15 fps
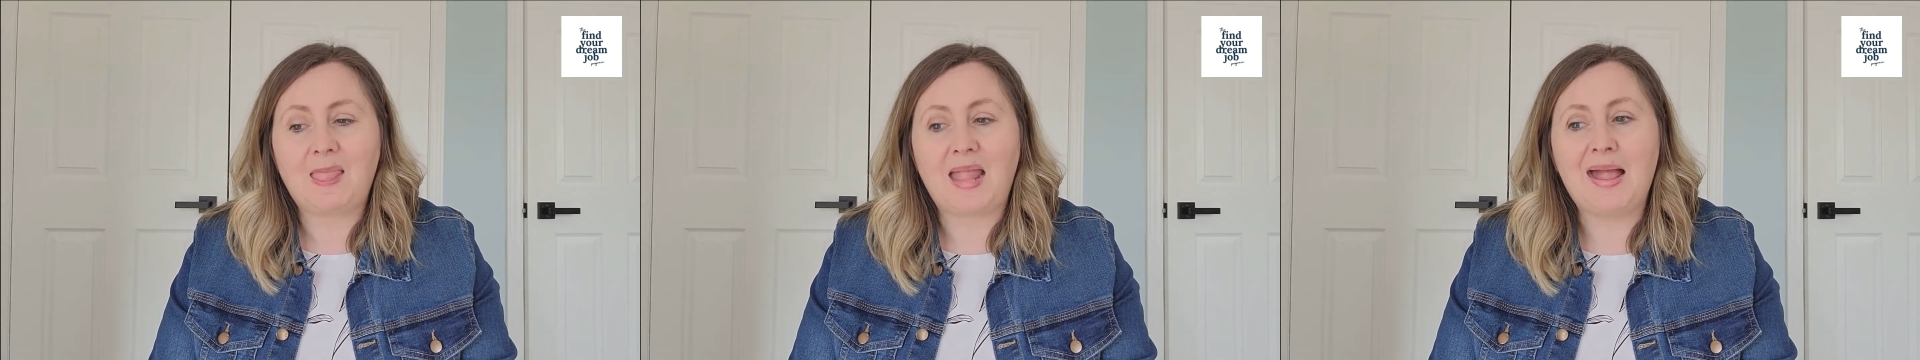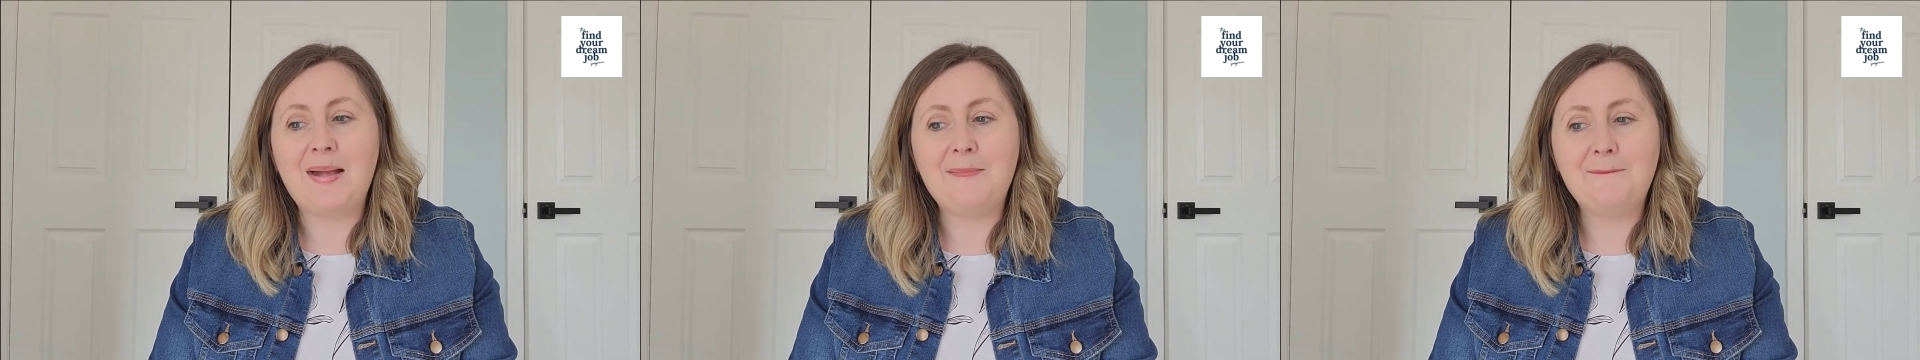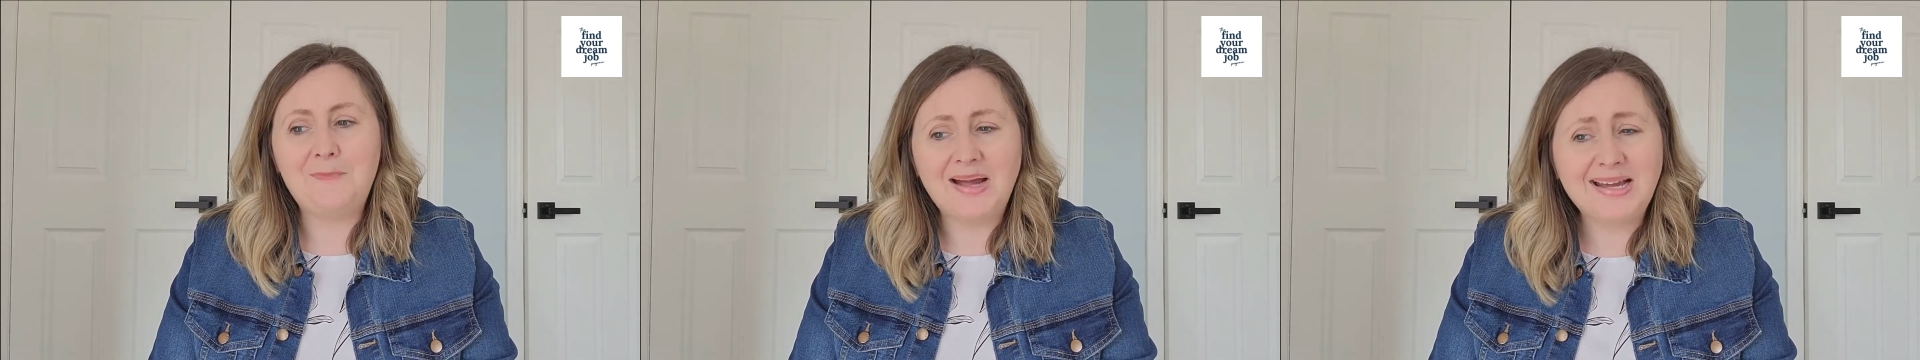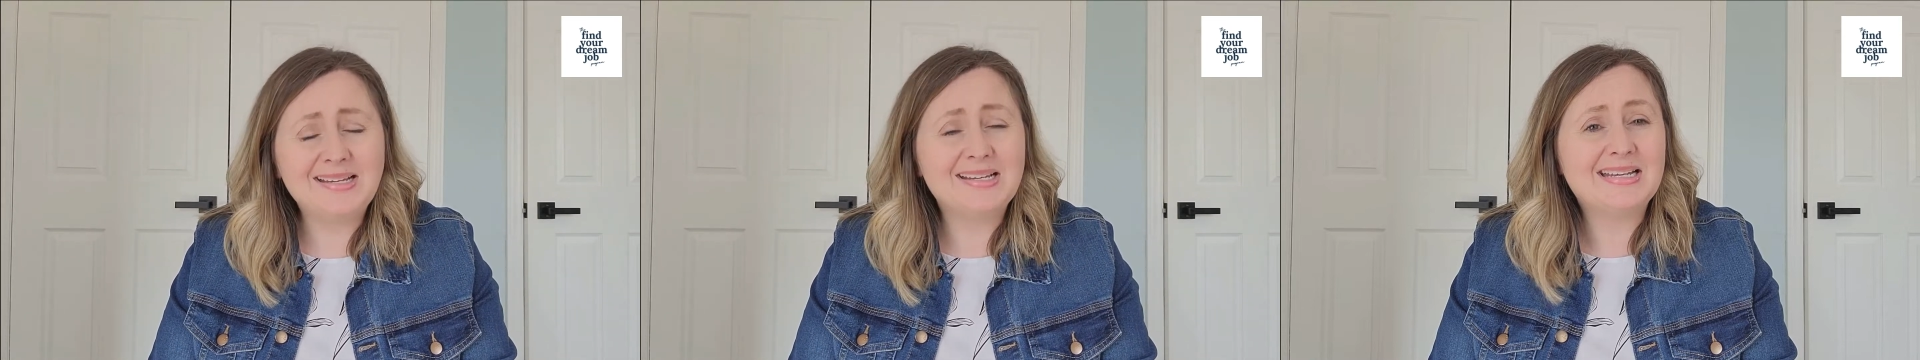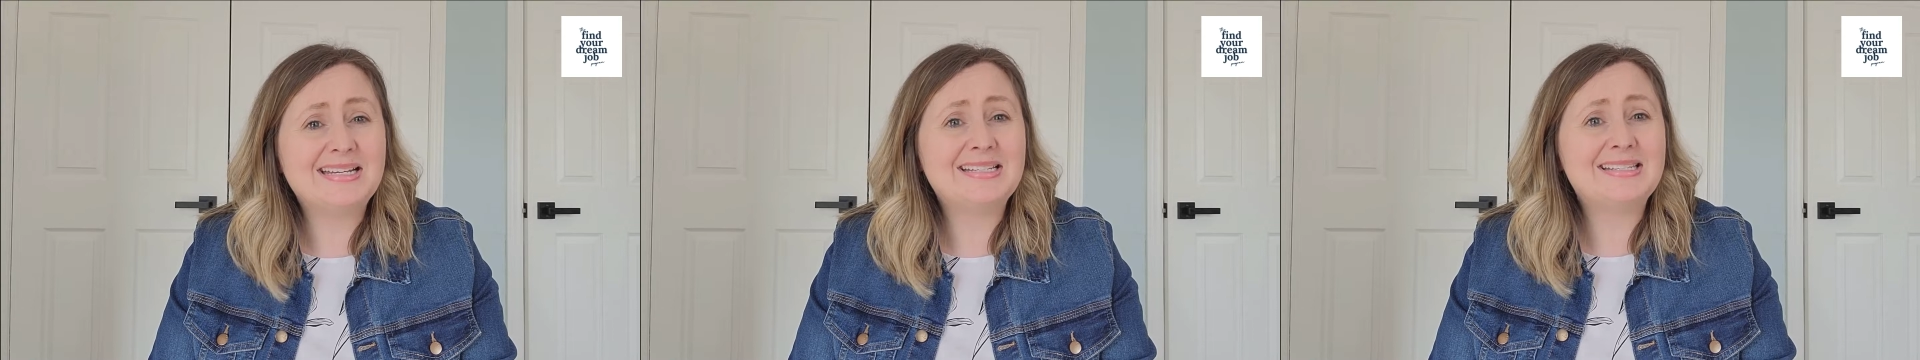But
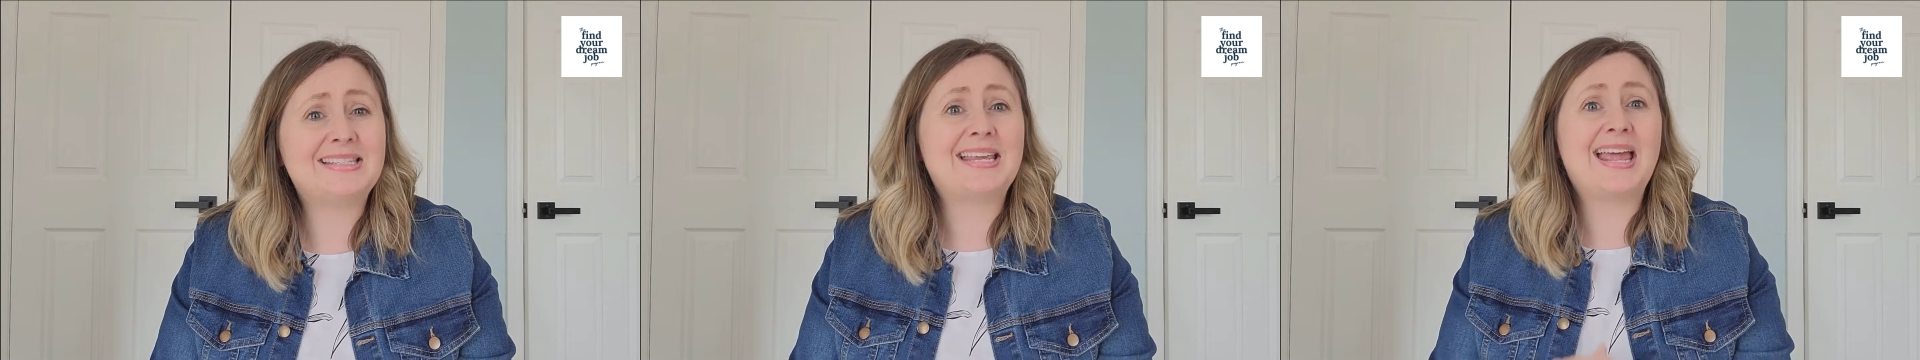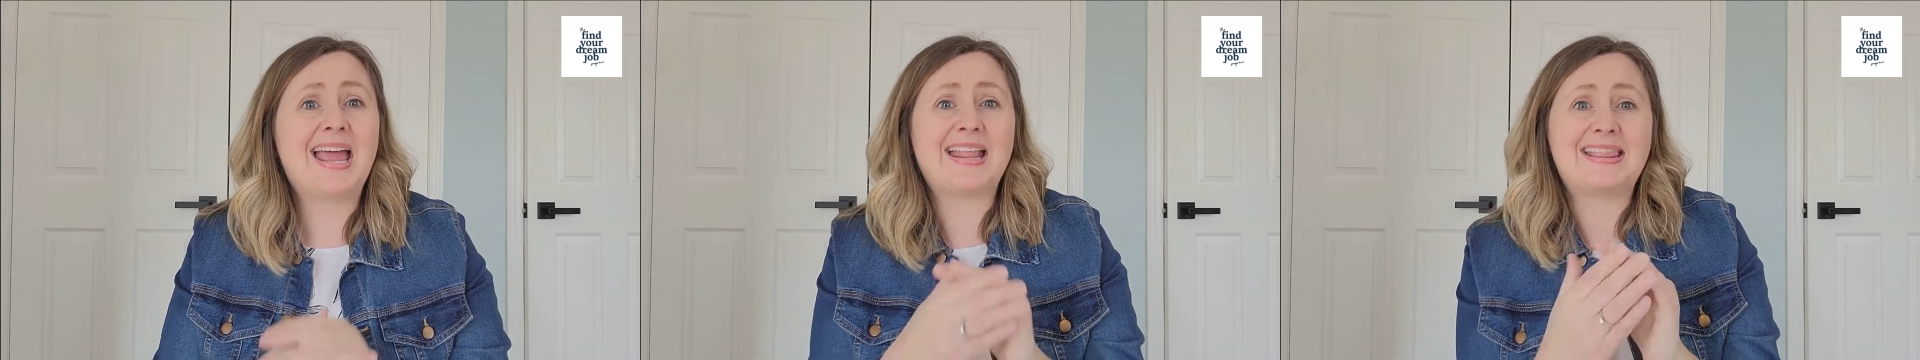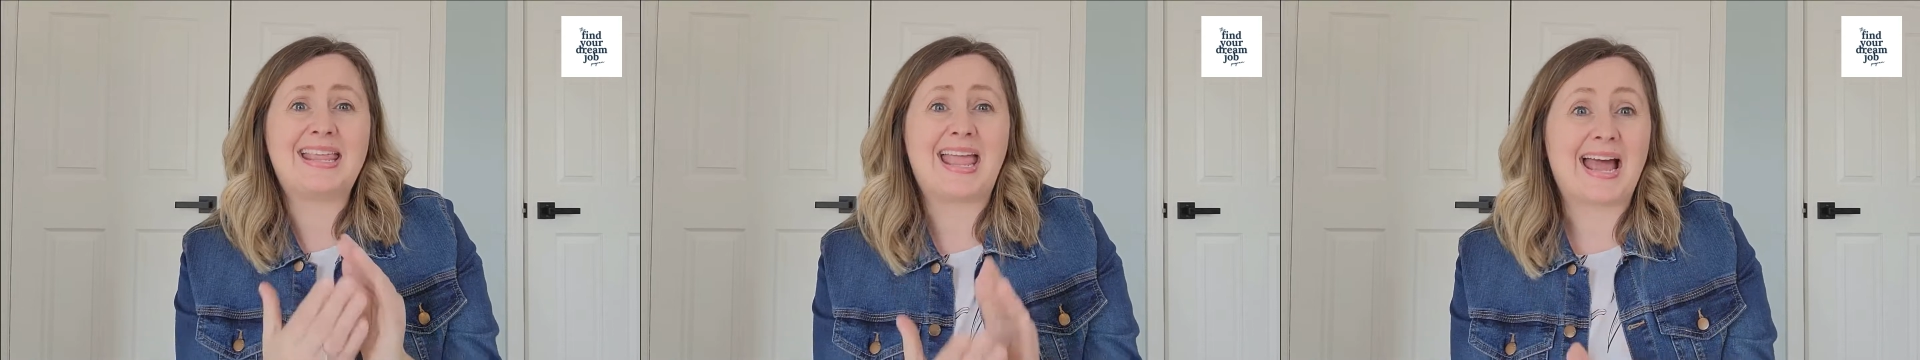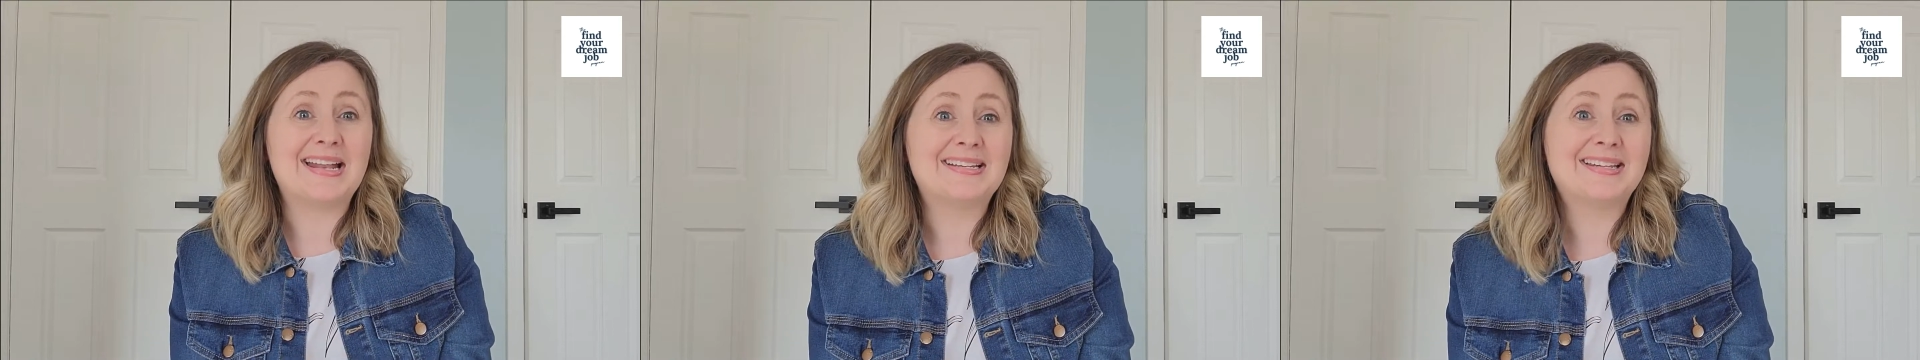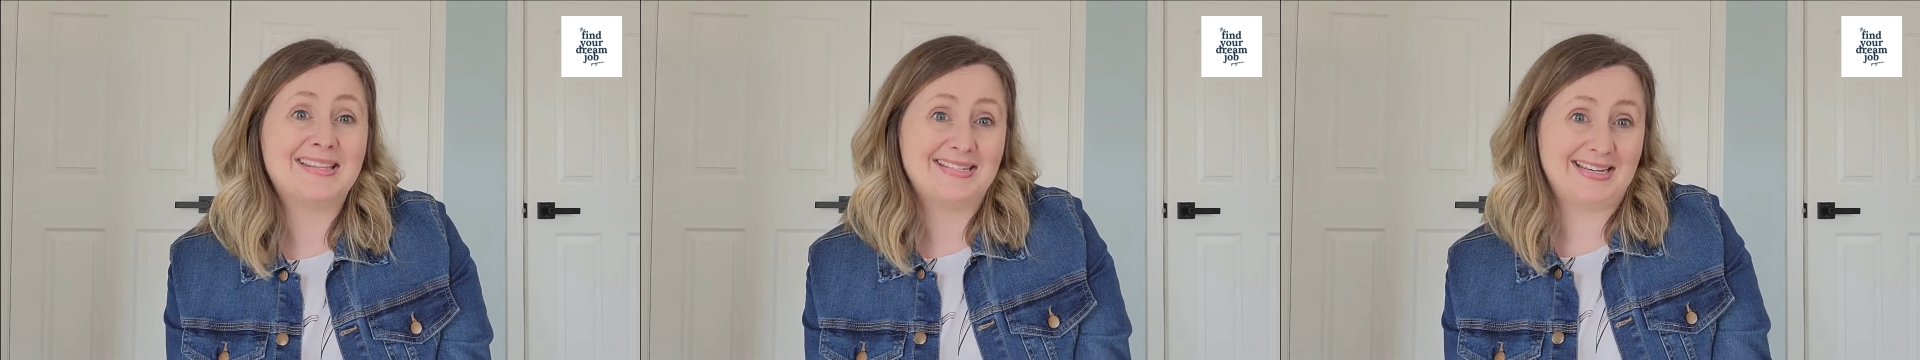it is, at the end
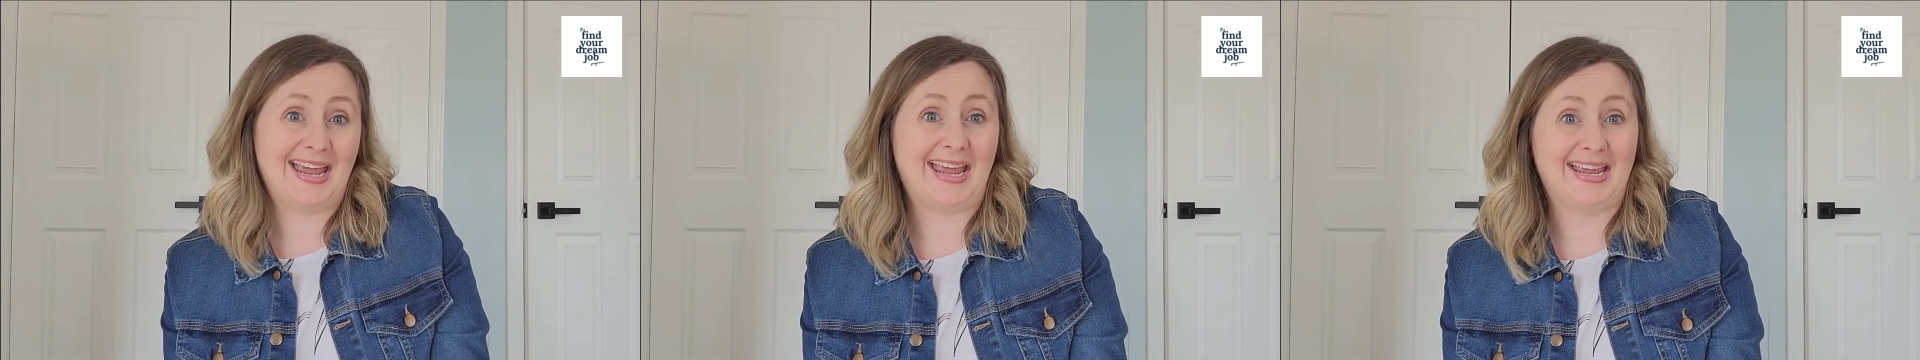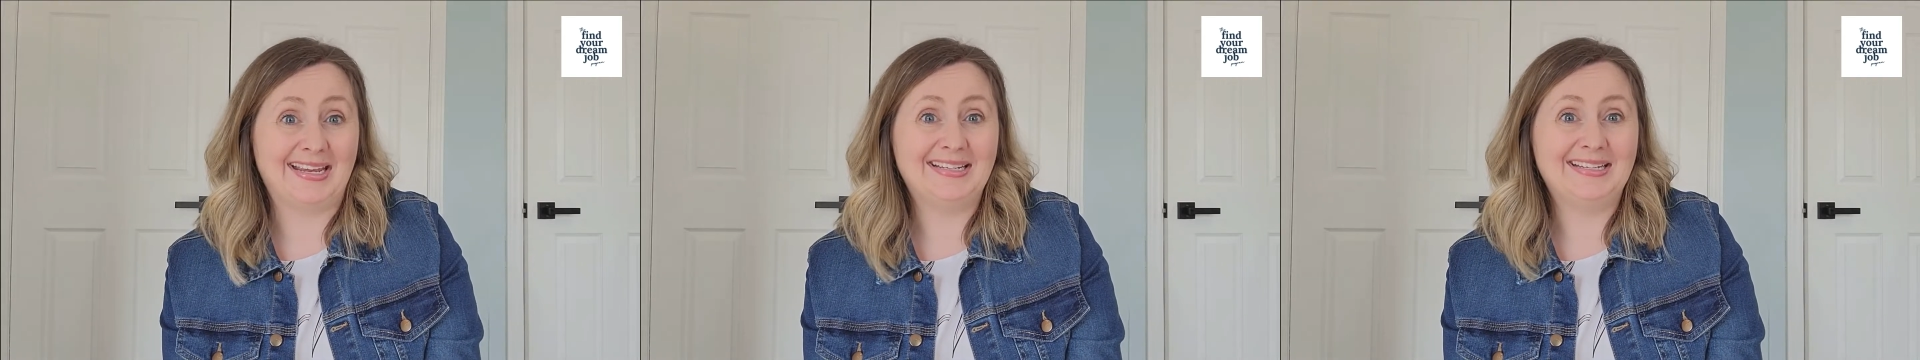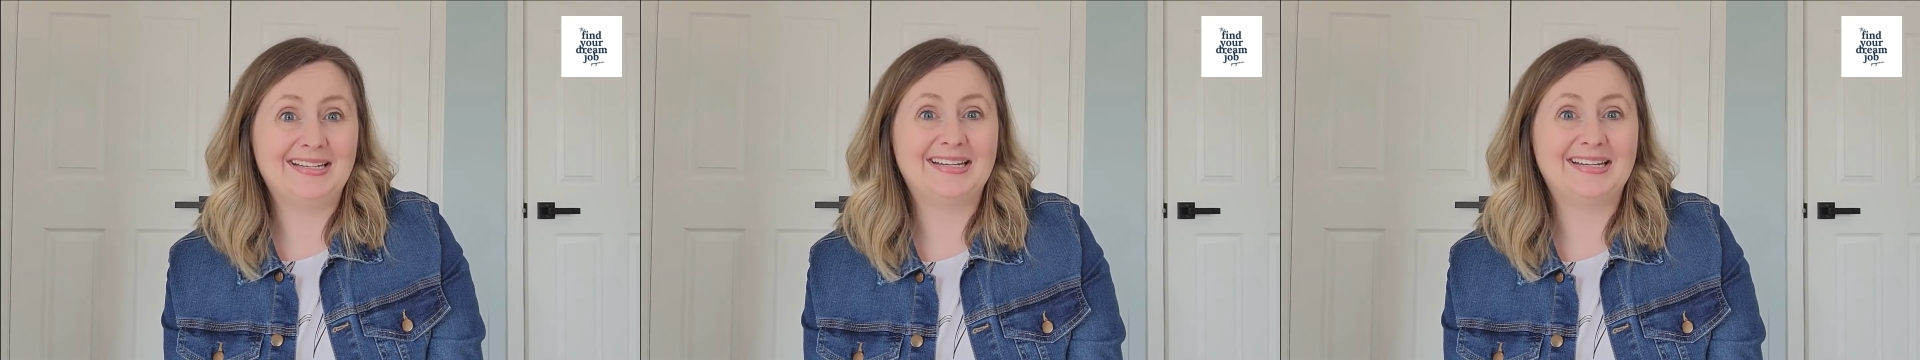of the day,